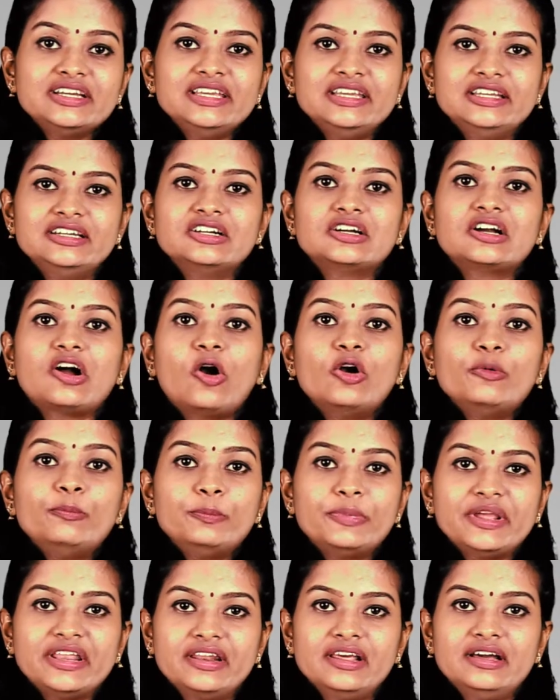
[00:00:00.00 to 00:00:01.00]
ear called
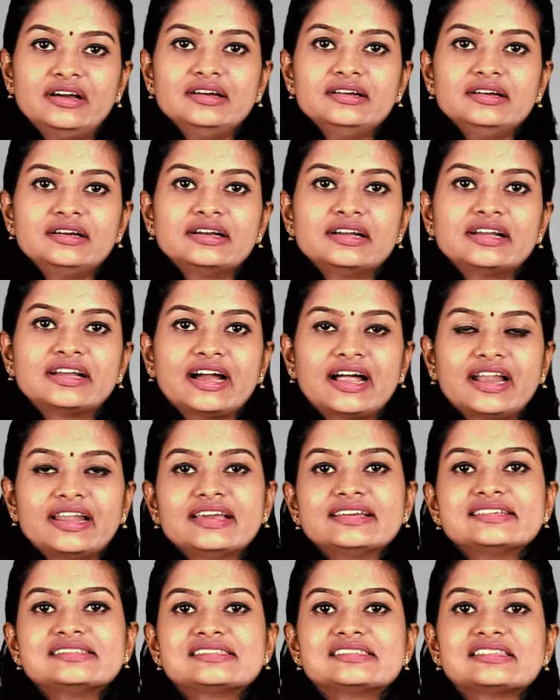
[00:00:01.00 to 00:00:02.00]
pinna
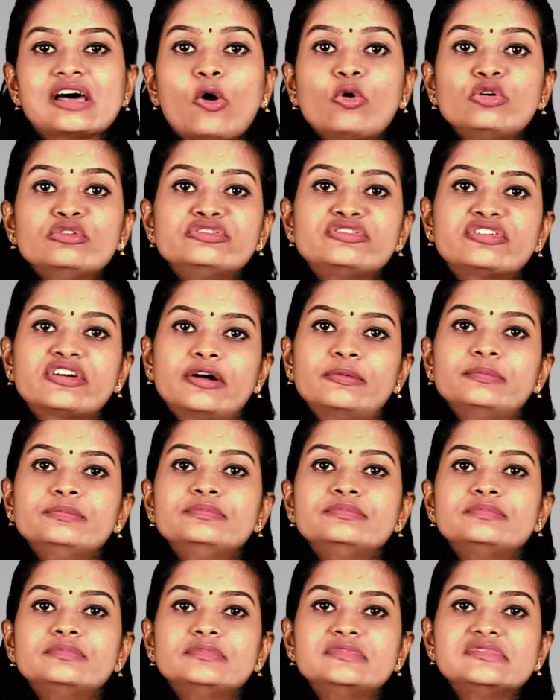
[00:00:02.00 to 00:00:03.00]
collects sound from
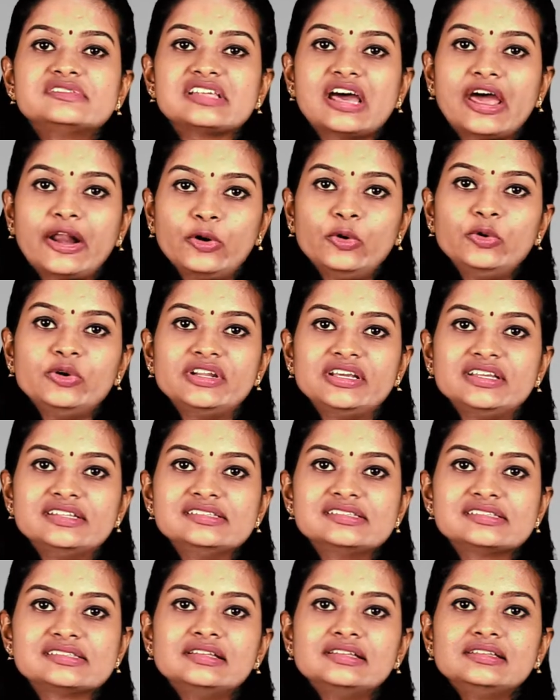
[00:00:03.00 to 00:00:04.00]

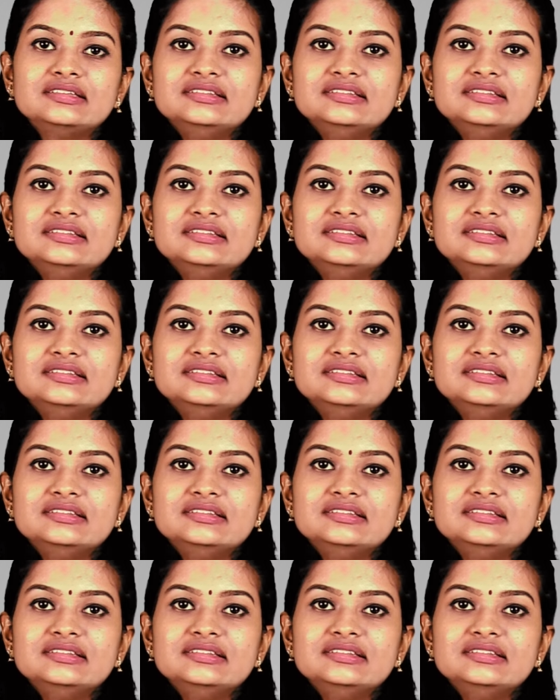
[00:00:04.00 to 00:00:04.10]
surroundings.